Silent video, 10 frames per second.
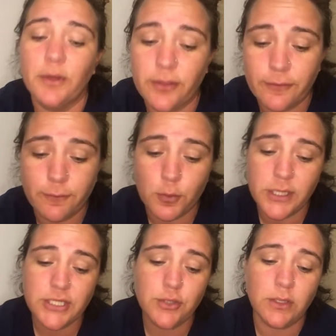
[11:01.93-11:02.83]
with
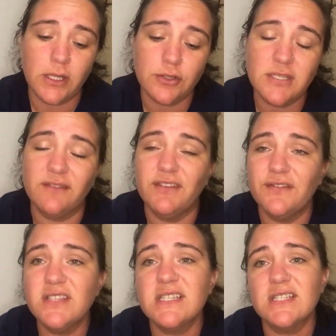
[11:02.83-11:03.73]

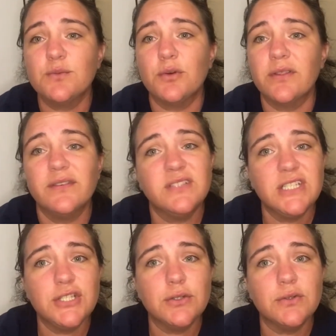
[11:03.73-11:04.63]
$42.50 worth of
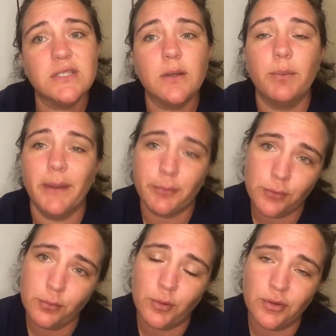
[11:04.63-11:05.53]
digitals, paper
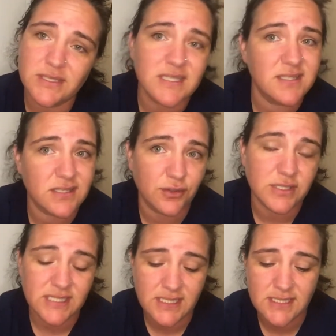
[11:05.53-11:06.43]
coupons, and
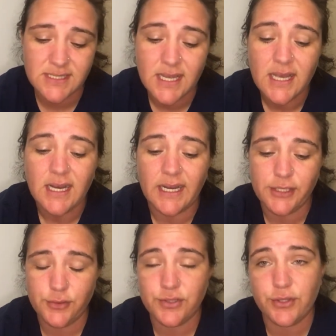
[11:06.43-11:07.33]
CRTs. I
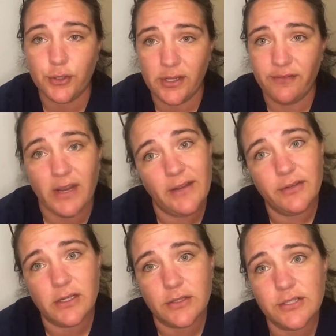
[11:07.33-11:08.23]
used
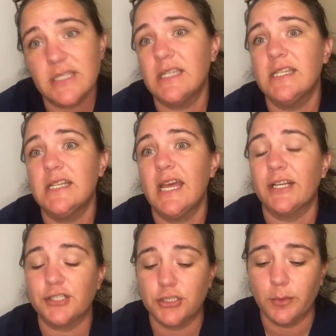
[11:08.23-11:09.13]
$35 in
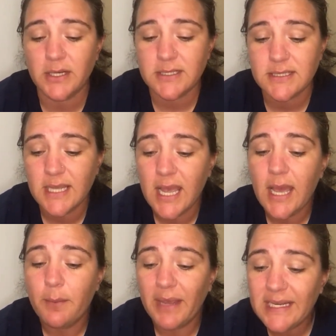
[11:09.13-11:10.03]
extra bucks.
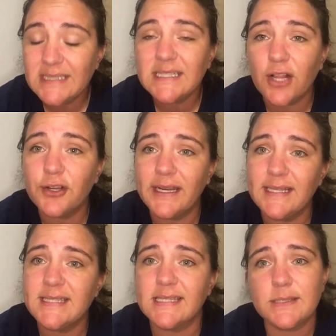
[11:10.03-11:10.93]
Paid
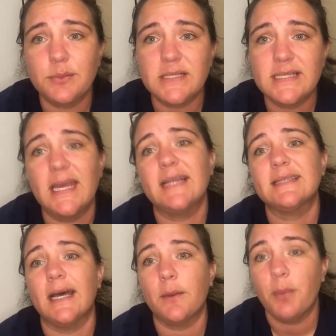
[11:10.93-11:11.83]
$1.86 plus tax
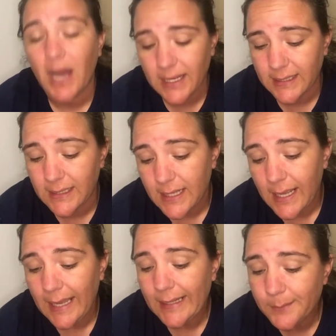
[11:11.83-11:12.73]
out of pocket.
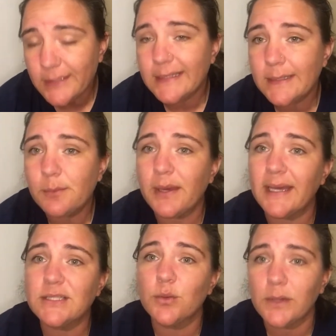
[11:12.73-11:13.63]
And I'm going to get
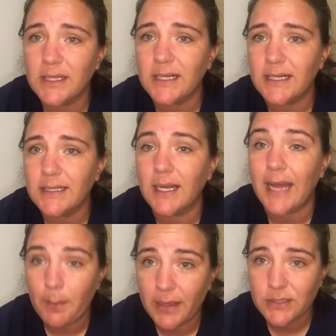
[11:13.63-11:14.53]
back 29 I
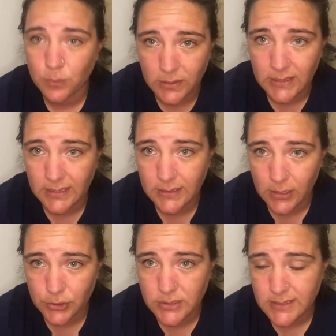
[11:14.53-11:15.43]
got back
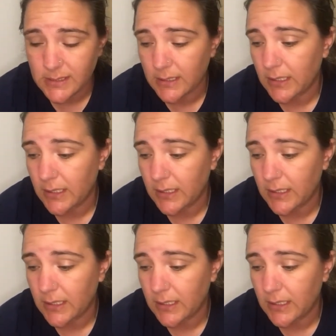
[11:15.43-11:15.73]
$29.